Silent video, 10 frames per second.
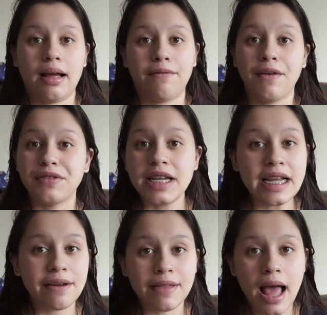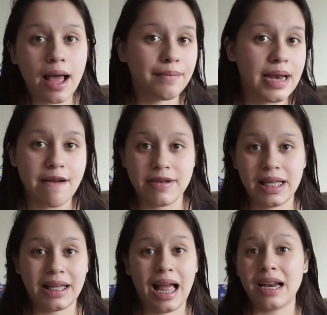15 of them and
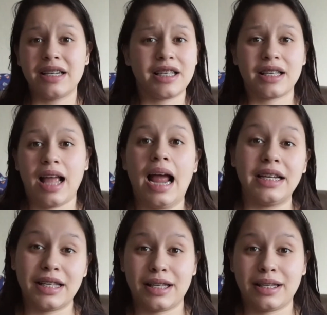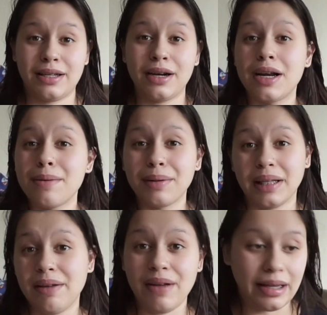everything. I just couldn't
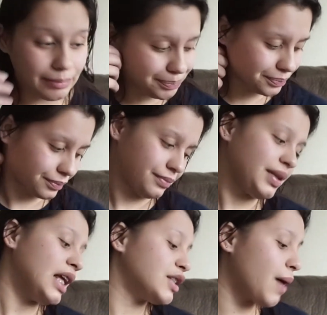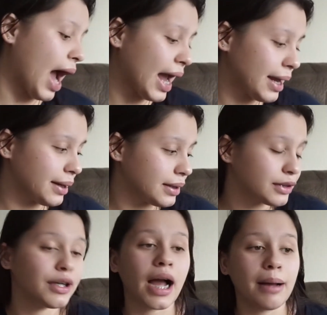believe it. So I
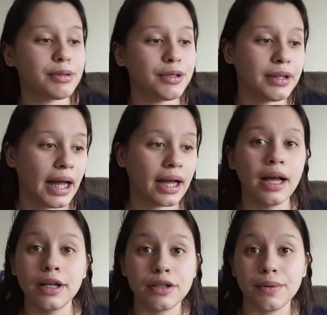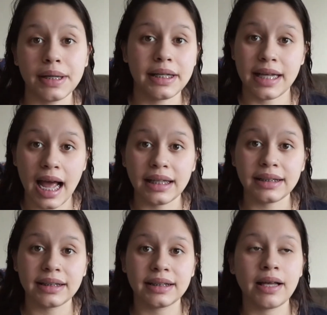took up to like 20
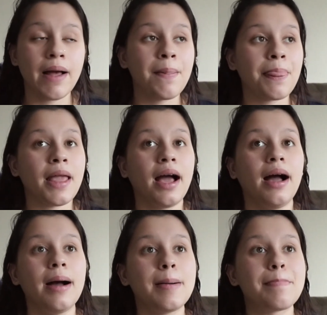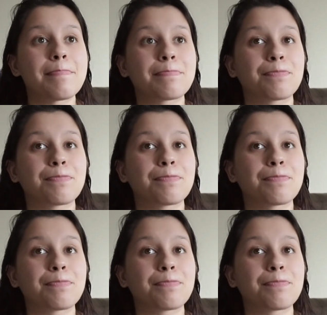tests up